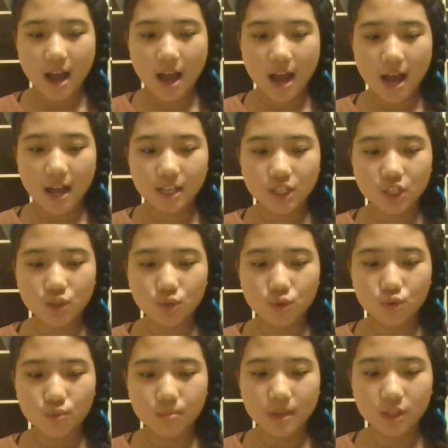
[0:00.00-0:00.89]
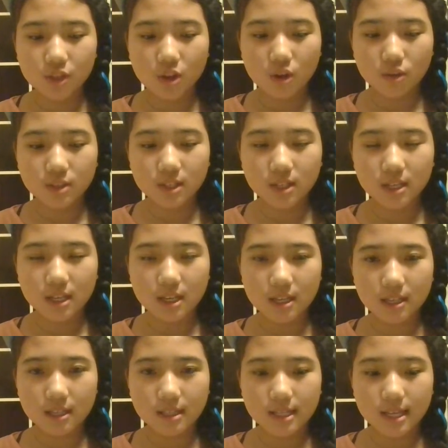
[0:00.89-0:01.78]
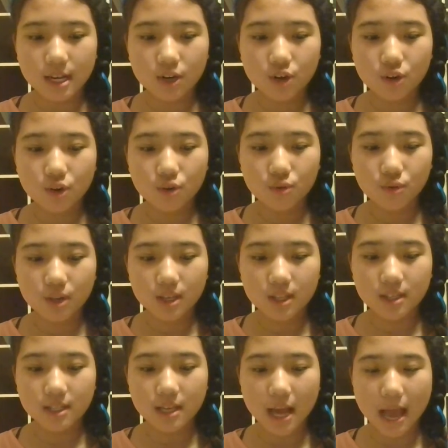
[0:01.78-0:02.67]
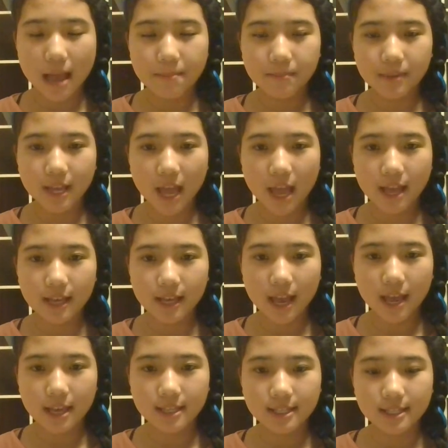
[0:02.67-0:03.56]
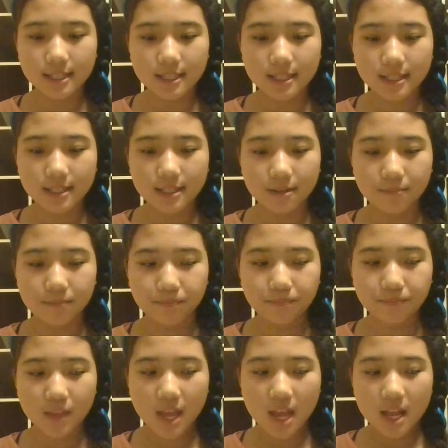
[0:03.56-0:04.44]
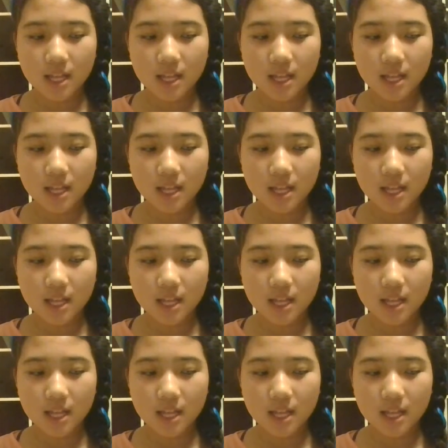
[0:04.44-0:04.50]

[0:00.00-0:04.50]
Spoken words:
as luminosity zero in the MKK system.